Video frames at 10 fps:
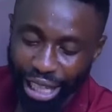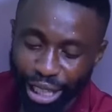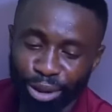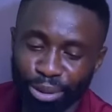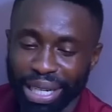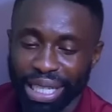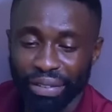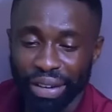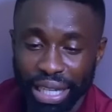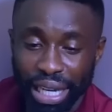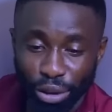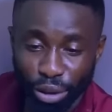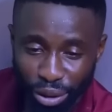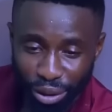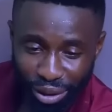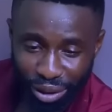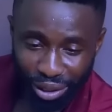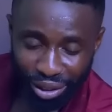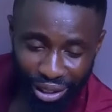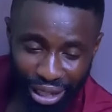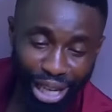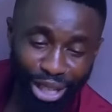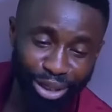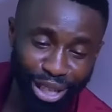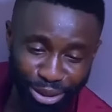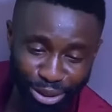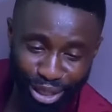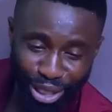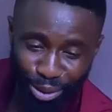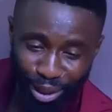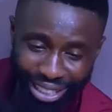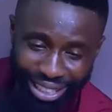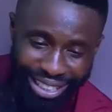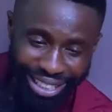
I didn't look myself as Ado. Ado, now you do this one.